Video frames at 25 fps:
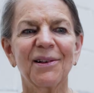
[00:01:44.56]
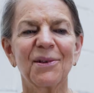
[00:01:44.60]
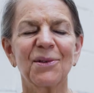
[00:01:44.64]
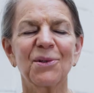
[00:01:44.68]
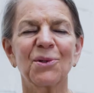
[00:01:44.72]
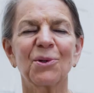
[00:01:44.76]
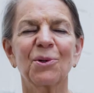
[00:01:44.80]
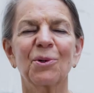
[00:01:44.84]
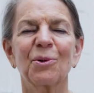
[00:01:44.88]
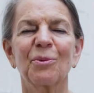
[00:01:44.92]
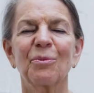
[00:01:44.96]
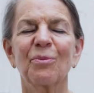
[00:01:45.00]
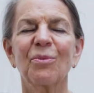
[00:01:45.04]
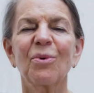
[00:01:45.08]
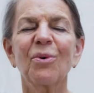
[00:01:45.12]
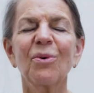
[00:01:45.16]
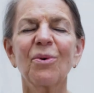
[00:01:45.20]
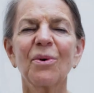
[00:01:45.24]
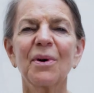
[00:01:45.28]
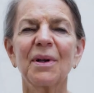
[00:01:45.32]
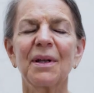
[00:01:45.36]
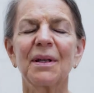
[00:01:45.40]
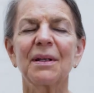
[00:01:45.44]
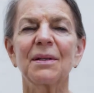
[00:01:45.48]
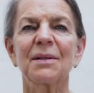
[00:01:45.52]
a certain
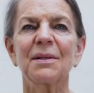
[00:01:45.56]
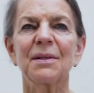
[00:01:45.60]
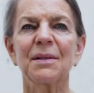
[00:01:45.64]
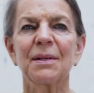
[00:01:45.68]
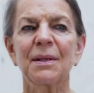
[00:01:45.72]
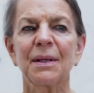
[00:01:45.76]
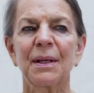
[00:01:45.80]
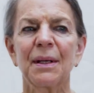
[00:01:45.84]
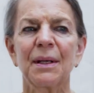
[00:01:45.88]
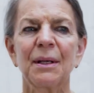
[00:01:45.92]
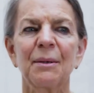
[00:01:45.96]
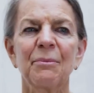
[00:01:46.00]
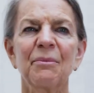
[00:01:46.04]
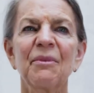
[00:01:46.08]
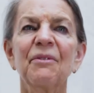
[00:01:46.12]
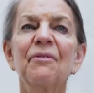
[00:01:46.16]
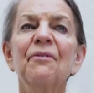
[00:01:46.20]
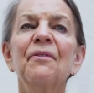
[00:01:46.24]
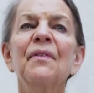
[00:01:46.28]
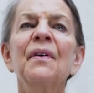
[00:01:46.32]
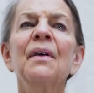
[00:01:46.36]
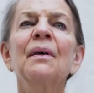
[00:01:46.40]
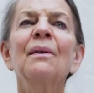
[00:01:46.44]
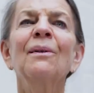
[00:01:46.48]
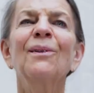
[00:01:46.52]
point, be
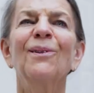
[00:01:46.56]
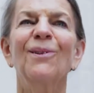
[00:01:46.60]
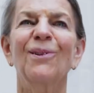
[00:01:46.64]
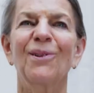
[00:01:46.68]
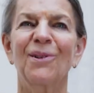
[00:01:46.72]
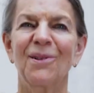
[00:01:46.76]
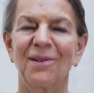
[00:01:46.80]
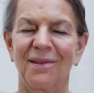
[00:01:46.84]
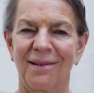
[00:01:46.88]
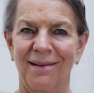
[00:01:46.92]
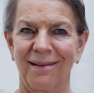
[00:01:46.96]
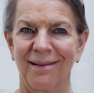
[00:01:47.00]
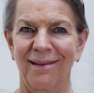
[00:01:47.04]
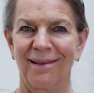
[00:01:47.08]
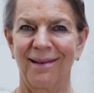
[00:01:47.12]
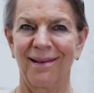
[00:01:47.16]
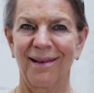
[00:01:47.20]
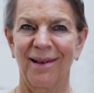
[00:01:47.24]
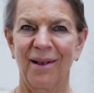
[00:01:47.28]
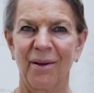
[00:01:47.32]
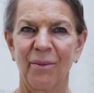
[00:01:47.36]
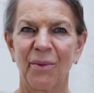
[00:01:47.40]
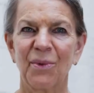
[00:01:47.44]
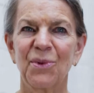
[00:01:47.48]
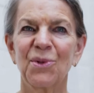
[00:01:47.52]
filled
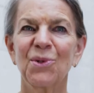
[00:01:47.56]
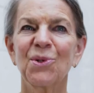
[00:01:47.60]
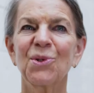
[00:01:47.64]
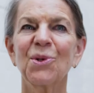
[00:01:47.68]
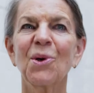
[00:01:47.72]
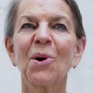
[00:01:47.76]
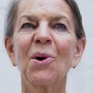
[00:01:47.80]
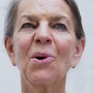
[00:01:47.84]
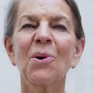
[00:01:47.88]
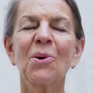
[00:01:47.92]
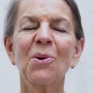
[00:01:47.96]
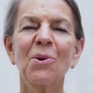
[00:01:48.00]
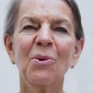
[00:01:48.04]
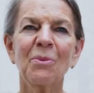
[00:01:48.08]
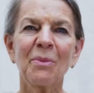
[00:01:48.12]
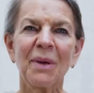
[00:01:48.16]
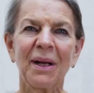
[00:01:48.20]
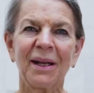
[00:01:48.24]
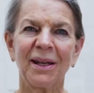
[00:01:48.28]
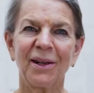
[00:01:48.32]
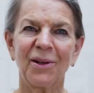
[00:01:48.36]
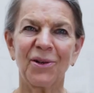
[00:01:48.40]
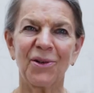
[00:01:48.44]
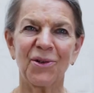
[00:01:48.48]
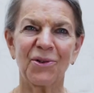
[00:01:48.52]
with so
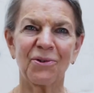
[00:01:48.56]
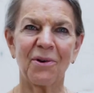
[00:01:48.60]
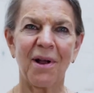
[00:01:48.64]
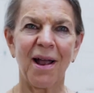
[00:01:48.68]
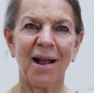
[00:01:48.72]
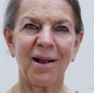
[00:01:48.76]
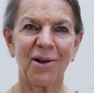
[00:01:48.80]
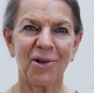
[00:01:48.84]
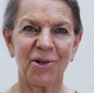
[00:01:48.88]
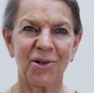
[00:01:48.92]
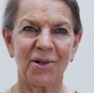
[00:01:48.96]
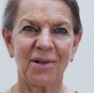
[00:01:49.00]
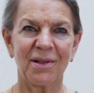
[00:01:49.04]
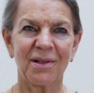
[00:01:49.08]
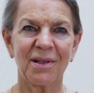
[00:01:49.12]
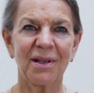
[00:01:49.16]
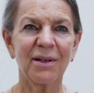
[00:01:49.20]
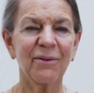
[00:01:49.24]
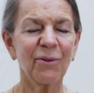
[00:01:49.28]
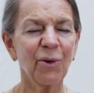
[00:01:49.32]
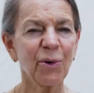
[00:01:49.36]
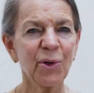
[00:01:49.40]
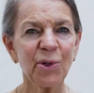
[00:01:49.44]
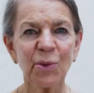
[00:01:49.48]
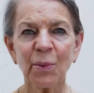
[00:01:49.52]
many distractions. And
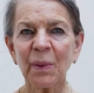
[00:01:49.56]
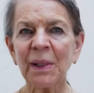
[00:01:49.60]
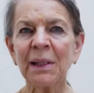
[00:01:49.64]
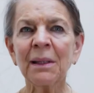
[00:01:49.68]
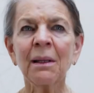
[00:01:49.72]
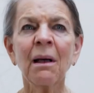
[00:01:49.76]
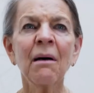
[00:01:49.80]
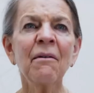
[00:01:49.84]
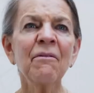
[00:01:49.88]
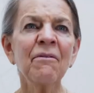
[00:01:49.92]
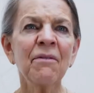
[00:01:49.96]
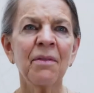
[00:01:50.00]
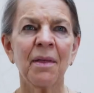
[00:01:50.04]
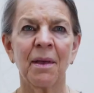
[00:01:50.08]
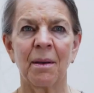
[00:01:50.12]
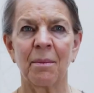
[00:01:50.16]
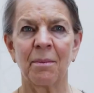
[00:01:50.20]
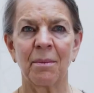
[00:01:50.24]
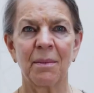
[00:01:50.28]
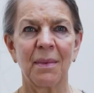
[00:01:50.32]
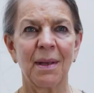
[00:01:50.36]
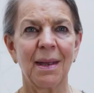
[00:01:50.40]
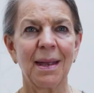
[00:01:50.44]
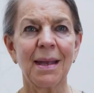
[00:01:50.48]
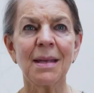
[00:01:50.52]
of course, we love them.
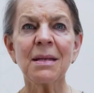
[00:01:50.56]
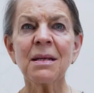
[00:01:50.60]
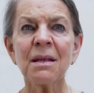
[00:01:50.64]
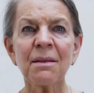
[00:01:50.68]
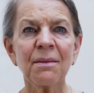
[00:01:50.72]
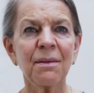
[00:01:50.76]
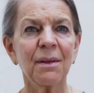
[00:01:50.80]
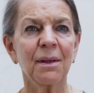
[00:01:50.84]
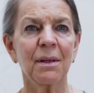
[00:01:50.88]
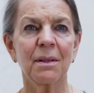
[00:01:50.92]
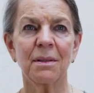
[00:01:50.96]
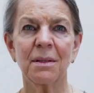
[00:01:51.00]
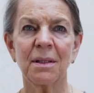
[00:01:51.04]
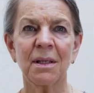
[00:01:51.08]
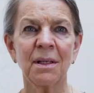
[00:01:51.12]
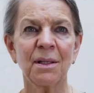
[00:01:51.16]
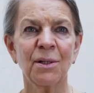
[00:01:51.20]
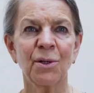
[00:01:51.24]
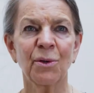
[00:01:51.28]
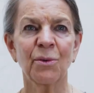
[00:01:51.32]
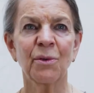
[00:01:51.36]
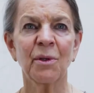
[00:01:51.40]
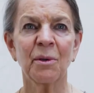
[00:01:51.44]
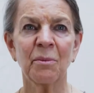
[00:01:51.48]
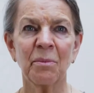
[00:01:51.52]
Anything is
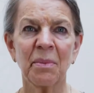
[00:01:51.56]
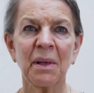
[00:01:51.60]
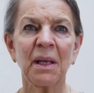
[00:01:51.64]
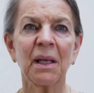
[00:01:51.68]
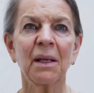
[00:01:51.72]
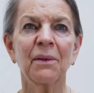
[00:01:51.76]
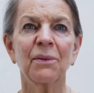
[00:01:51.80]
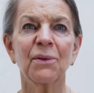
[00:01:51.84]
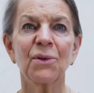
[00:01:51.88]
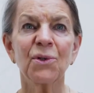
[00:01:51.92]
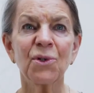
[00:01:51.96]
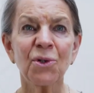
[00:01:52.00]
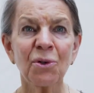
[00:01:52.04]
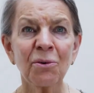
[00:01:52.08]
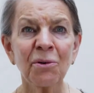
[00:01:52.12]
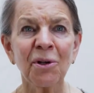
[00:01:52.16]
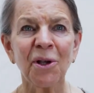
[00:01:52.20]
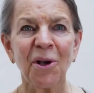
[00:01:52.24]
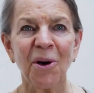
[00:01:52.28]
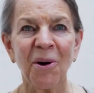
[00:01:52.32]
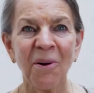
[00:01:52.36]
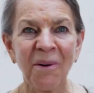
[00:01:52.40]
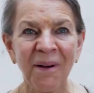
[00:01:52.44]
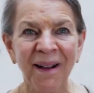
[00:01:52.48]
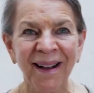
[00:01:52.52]
easier than being in the
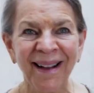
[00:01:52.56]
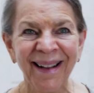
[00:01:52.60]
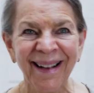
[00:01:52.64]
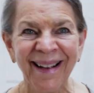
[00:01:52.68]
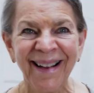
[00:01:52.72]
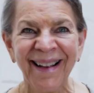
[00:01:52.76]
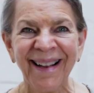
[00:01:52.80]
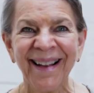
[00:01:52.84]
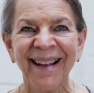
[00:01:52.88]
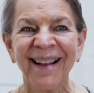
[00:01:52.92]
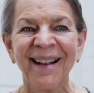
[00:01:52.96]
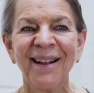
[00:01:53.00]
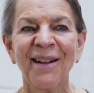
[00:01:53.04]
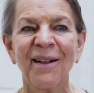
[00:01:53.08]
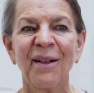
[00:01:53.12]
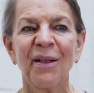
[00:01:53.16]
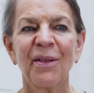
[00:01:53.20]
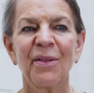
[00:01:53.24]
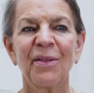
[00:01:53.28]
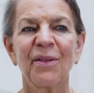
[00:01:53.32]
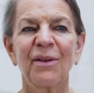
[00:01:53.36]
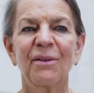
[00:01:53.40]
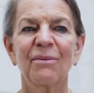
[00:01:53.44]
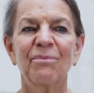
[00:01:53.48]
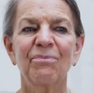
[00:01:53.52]
studio.
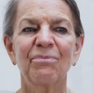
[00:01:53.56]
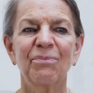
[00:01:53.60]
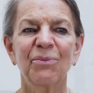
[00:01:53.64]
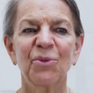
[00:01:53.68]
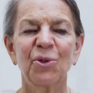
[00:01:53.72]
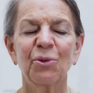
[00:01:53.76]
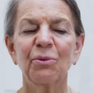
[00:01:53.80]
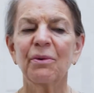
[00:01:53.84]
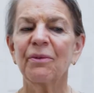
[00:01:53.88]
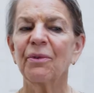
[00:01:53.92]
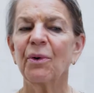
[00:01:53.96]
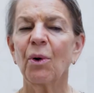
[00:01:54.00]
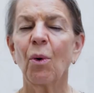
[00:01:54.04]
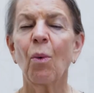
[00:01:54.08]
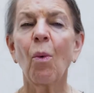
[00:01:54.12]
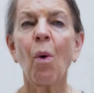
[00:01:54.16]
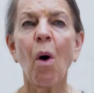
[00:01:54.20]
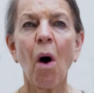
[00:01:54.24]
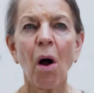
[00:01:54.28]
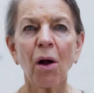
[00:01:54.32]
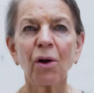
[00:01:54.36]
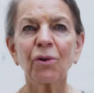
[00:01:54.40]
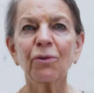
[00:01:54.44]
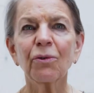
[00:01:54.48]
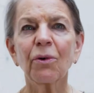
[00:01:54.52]
The terrific
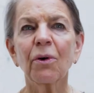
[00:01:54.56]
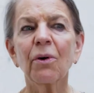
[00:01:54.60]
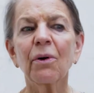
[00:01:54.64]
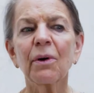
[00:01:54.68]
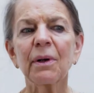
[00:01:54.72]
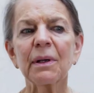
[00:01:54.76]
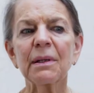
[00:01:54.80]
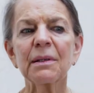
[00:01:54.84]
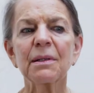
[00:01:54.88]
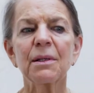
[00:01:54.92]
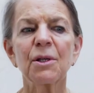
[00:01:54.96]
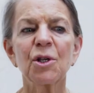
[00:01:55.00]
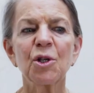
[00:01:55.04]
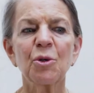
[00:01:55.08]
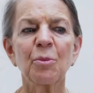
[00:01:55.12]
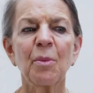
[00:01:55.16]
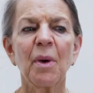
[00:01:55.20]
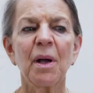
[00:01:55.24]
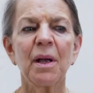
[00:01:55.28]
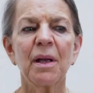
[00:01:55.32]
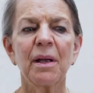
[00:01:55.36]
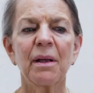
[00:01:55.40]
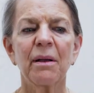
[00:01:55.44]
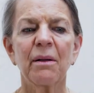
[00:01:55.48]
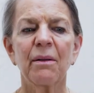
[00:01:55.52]
walk drawings,
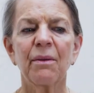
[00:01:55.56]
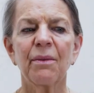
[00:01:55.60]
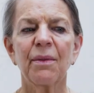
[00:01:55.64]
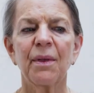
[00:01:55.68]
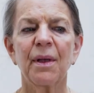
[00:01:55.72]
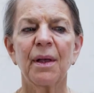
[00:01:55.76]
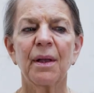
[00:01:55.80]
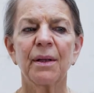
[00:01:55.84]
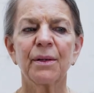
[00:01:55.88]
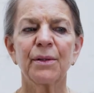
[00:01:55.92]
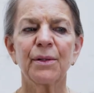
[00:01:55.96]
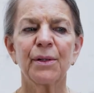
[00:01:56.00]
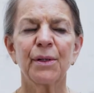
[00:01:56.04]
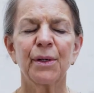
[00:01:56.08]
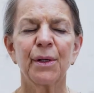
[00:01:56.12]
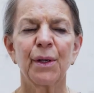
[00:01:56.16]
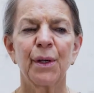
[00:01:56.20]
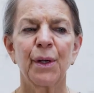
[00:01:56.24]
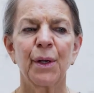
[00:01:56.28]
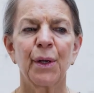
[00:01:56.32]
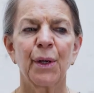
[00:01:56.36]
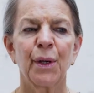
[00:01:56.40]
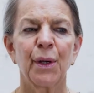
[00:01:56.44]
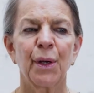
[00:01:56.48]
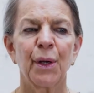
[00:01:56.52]
Ishmael, that
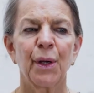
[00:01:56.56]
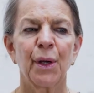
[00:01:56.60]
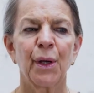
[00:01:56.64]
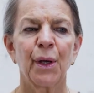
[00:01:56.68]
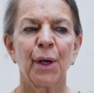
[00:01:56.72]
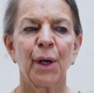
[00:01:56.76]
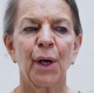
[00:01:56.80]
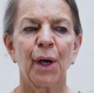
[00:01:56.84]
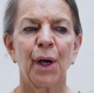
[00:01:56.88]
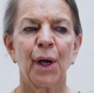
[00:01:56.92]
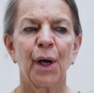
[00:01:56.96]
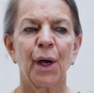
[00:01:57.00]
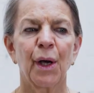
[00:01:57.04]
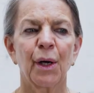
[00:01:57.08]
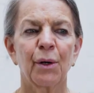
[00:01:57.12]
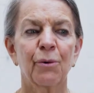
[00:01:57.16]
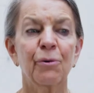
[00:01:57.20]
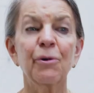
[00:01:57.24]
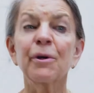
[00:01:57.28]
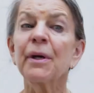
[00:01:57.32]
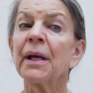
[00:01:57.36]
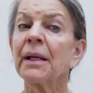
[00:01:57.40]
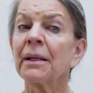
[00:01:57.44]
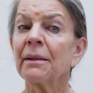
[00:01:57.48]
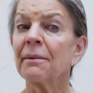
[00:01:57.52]

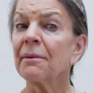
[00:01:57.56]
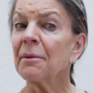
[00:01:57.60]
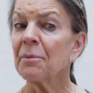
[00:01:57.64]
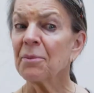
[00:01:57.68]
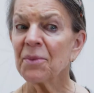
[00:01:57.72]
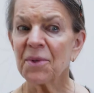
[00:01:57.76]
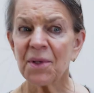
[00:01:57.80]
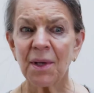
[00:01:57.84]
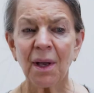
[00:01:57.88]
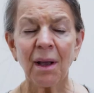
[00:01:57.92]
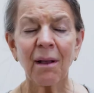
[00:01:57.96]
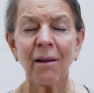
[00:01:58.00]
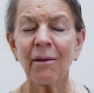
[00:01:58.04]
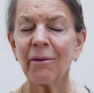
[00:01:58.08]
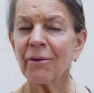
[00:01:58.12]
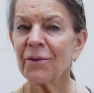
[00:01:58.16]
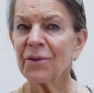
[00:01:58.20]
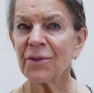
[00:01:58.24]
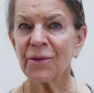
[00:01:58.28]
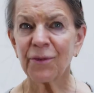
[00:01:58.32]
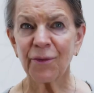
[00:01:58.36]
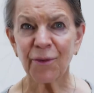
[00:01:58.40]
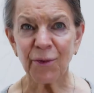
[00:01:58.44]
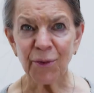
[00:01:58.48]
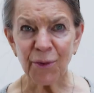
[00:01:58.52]
created
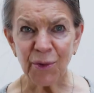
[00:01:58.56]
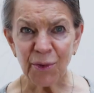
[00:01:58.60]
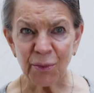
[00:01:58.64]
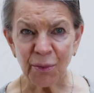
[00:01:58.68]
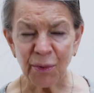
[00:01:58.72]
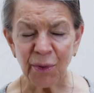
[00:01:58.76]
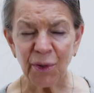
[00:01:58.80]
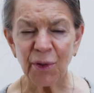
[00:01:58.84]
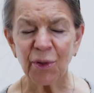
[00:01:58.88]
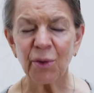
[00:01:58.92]
themselves first with